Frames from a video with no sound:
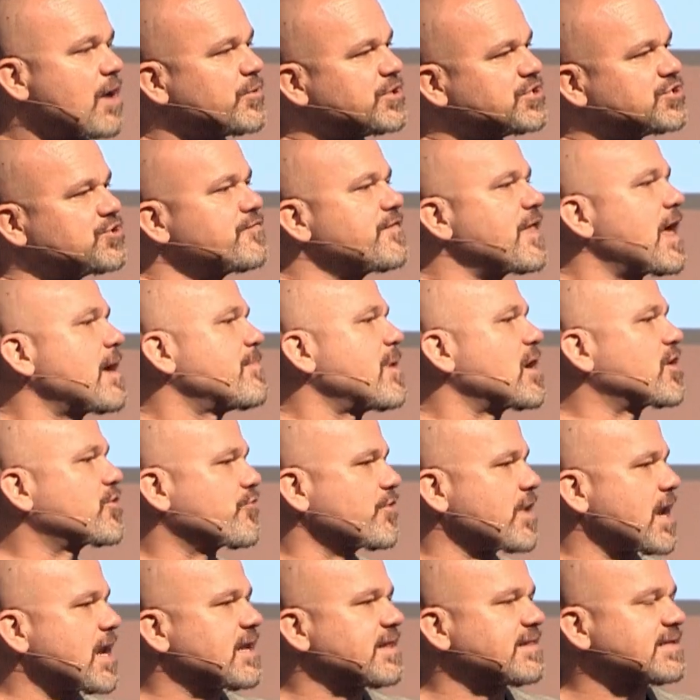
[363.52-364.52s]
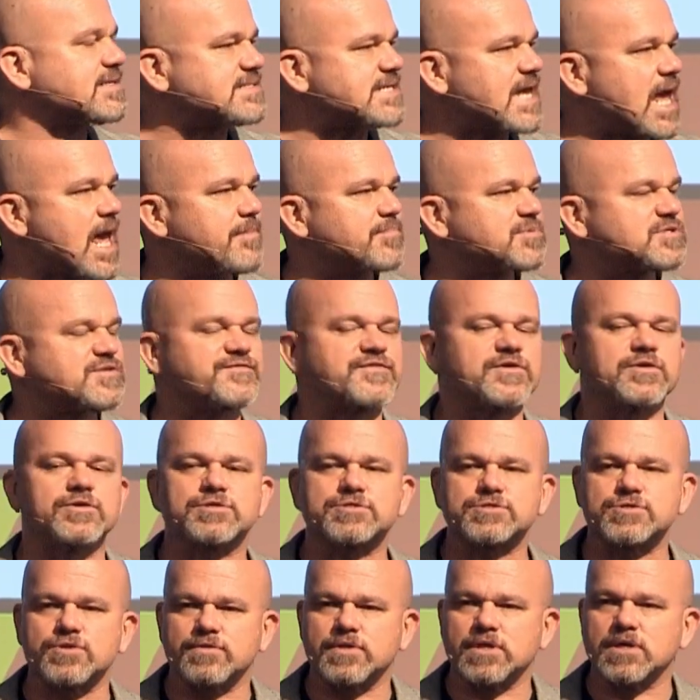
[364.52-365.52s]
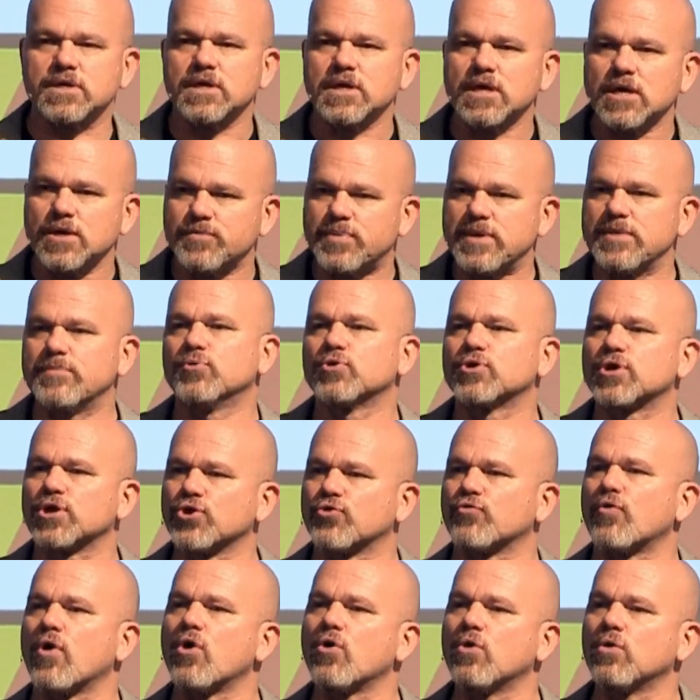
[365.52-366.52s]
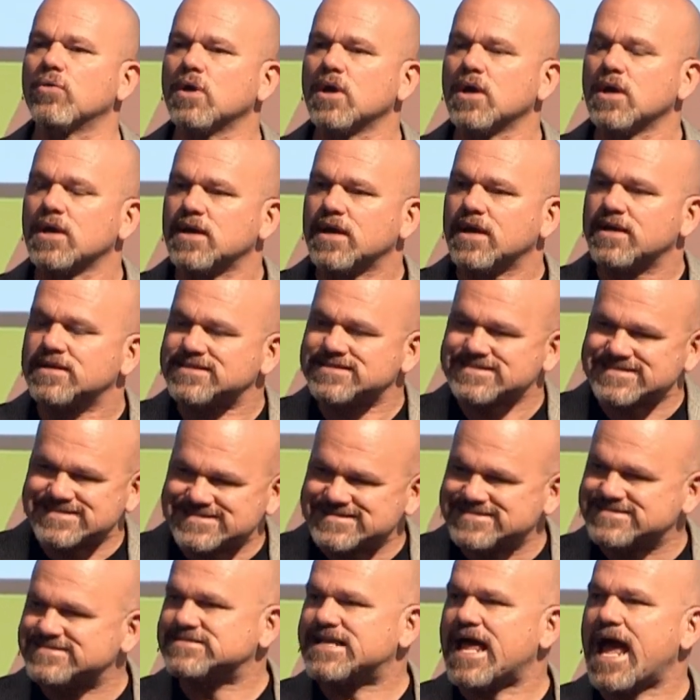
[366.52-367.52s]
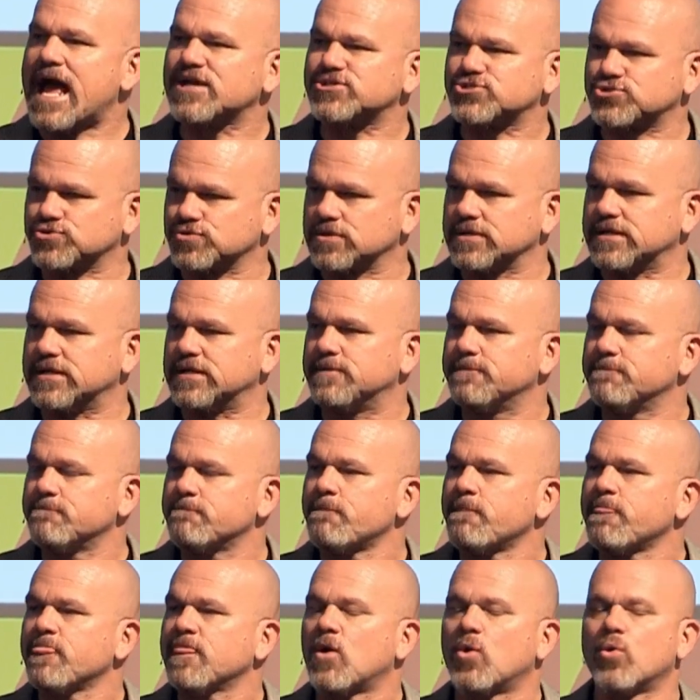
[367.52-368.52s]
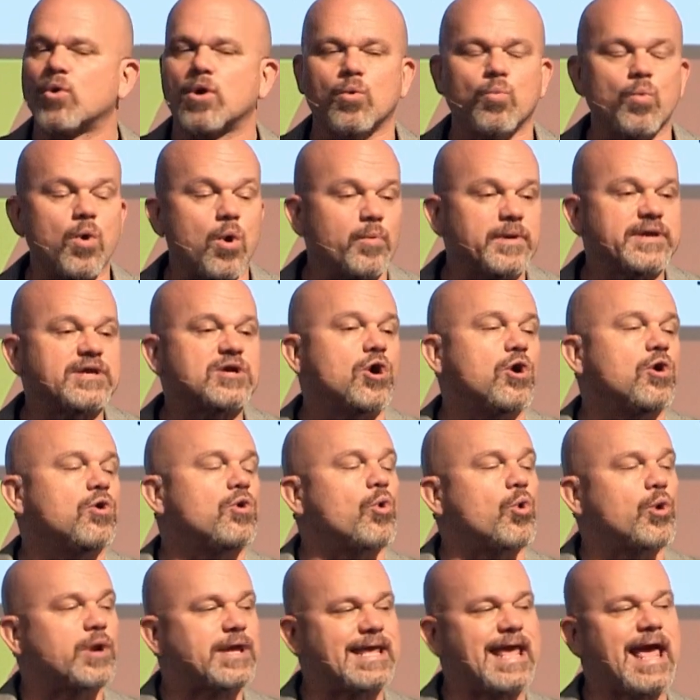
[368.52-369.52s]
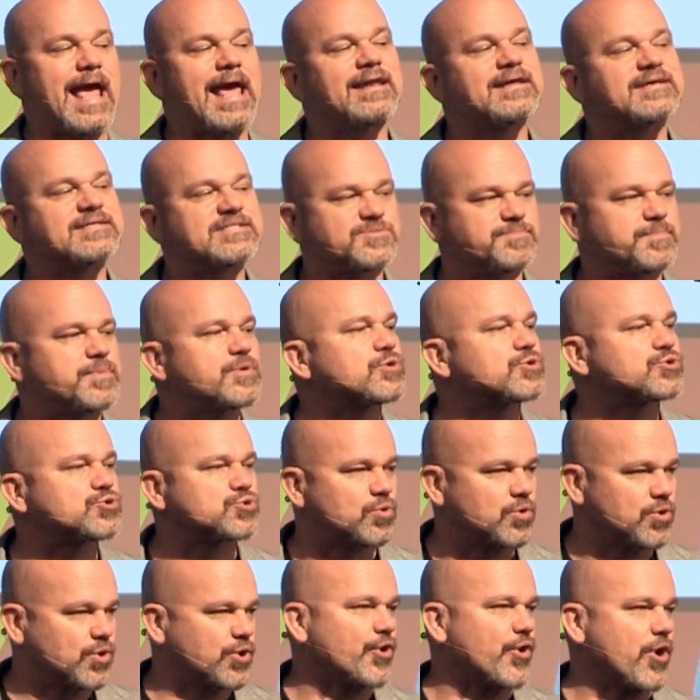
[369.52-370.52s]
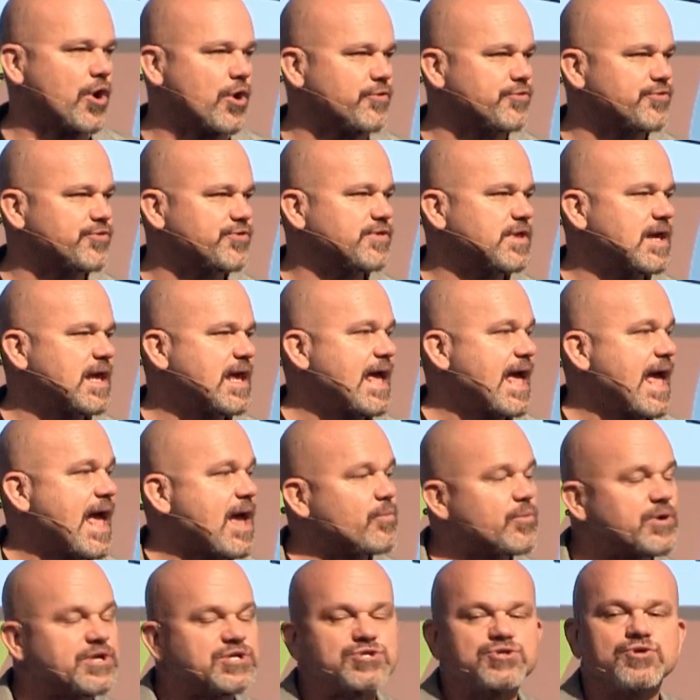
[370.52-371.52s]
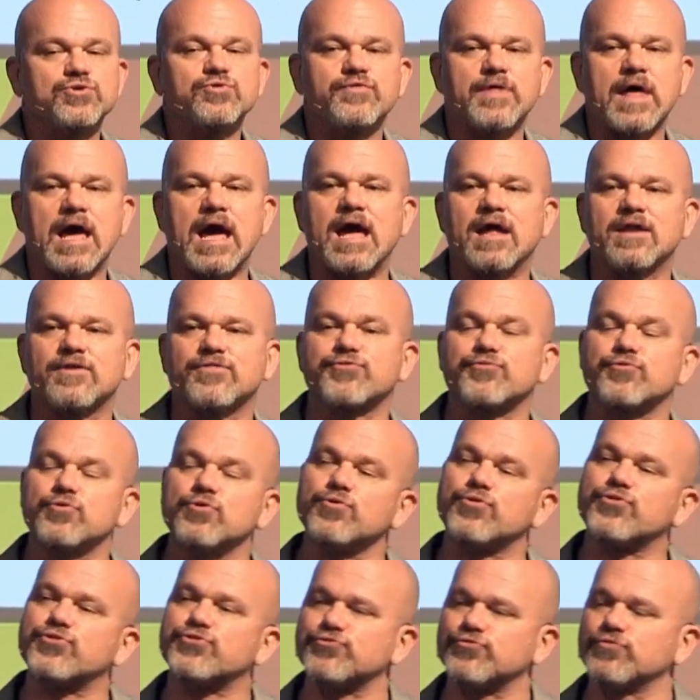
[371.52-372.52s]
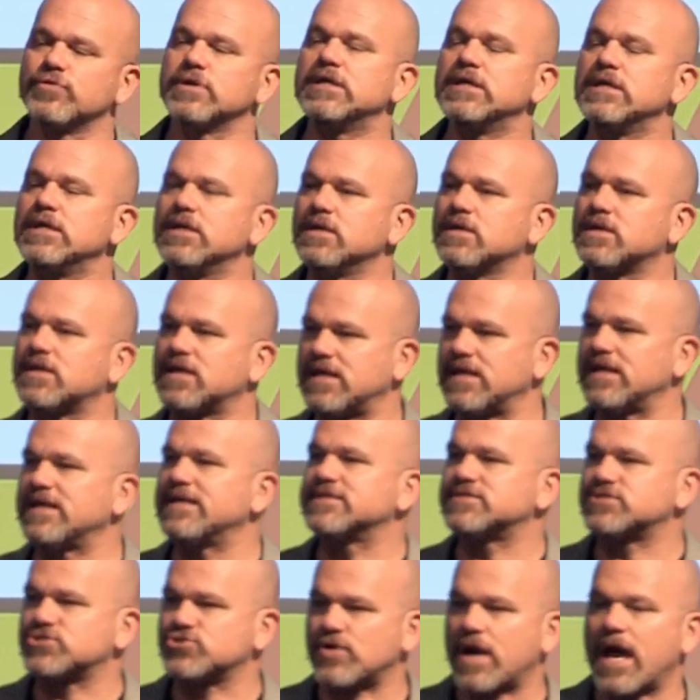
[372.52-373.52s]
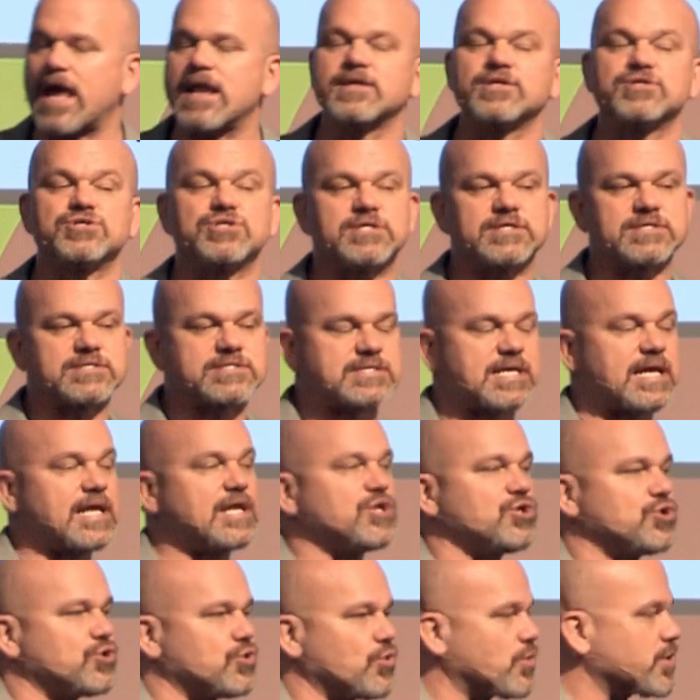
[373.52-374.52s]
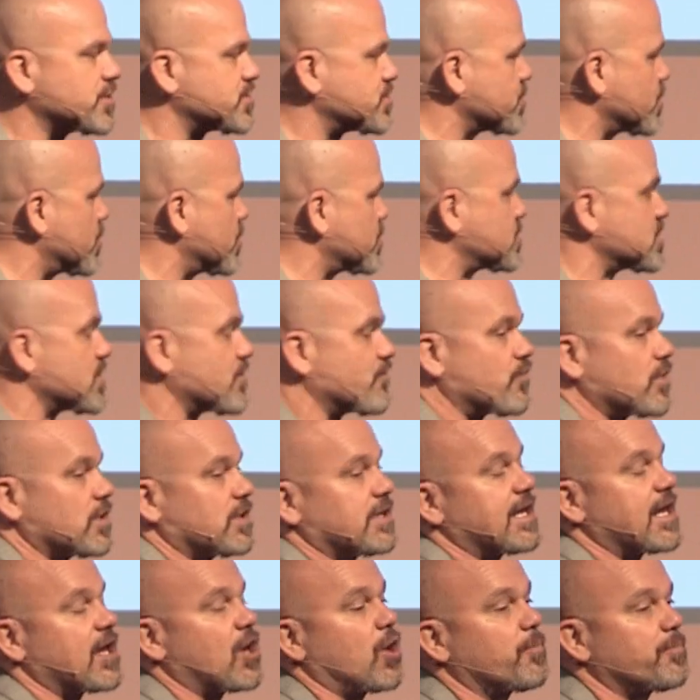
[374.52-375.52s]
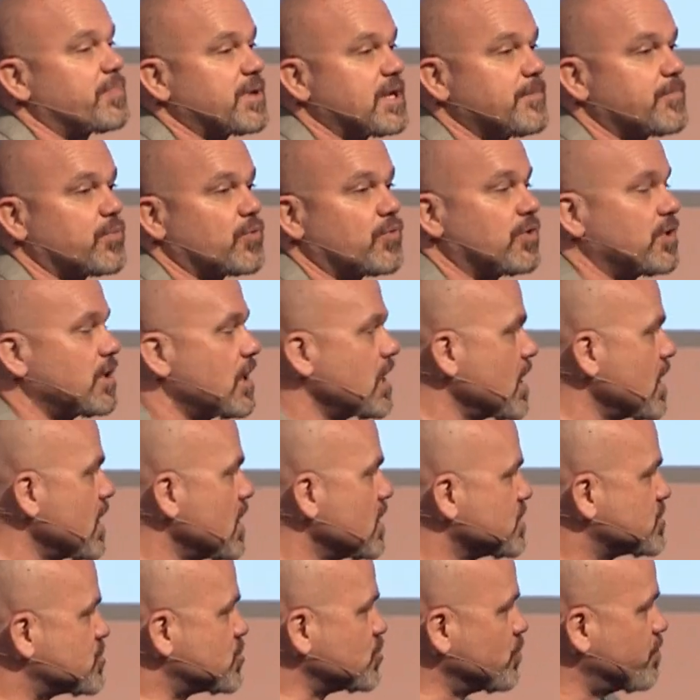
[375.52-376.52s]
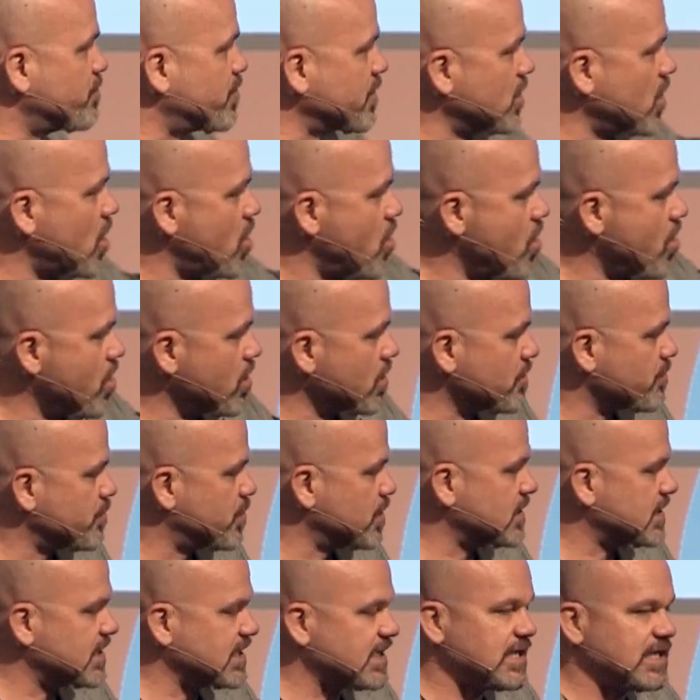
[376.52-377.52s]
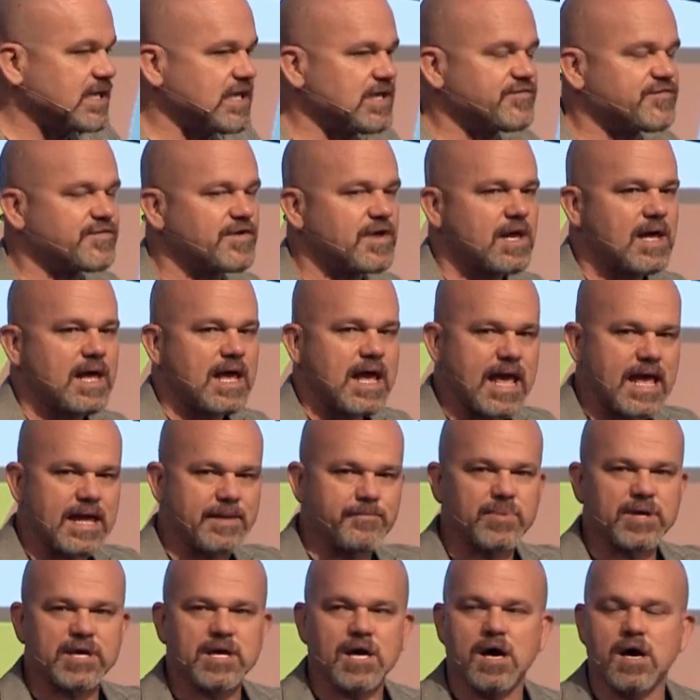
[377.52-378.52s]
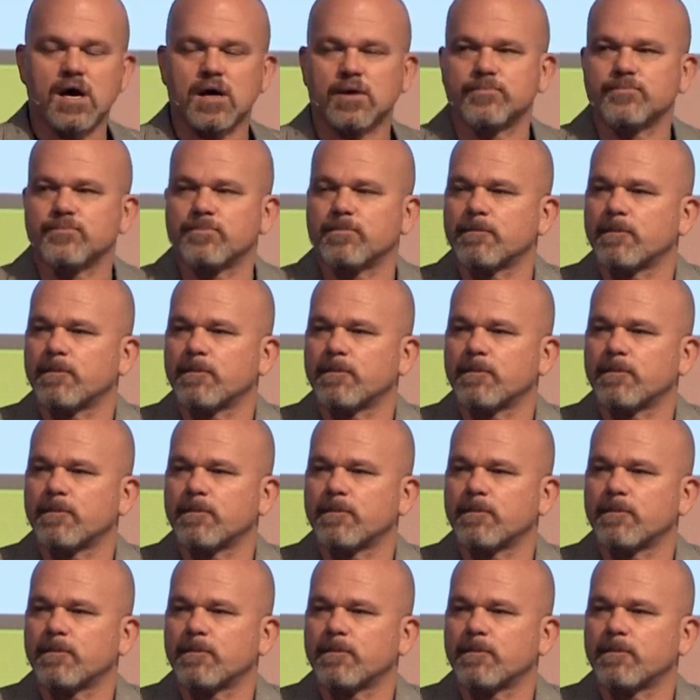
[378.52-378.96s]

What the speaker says: And we do that by creating this atmosphere so that people can grow naturally, or what we call organic spiritual growth. And we do that through 3 key strategies in your church that really help people to belong, believe, and become.